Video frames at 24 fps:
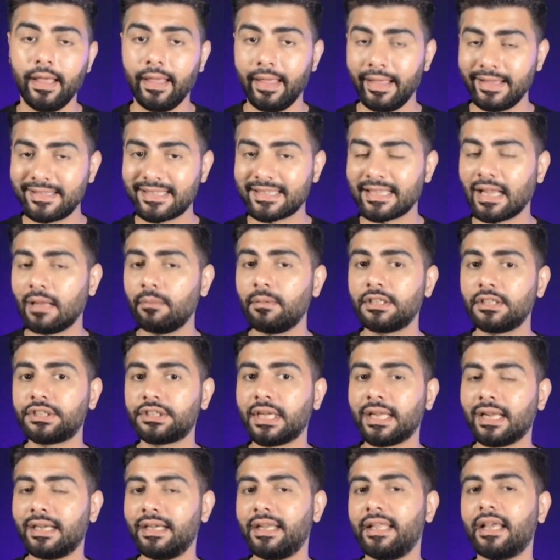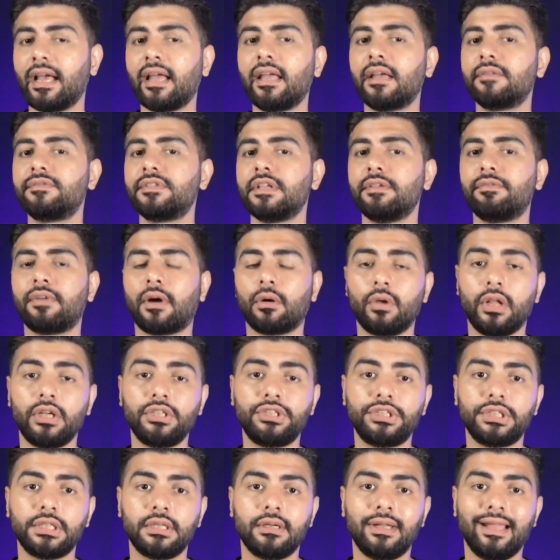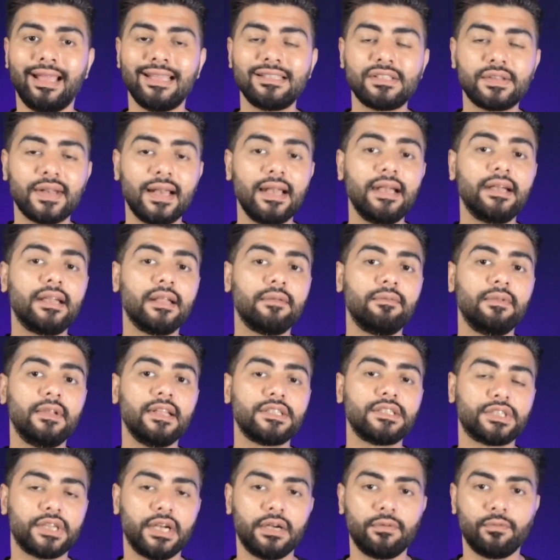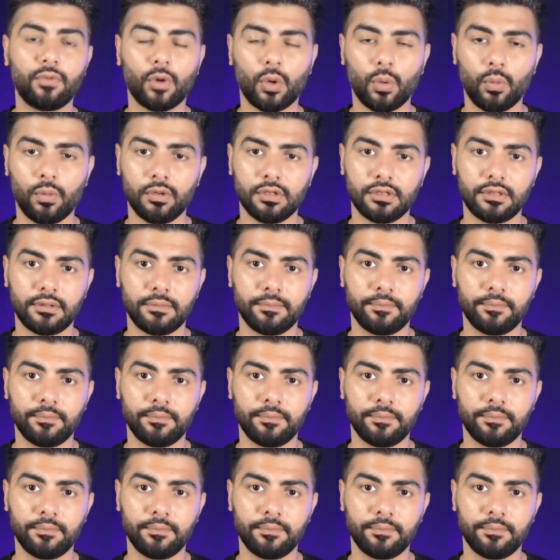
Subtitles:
Establishing a DIFC foundation is relatively straightforward,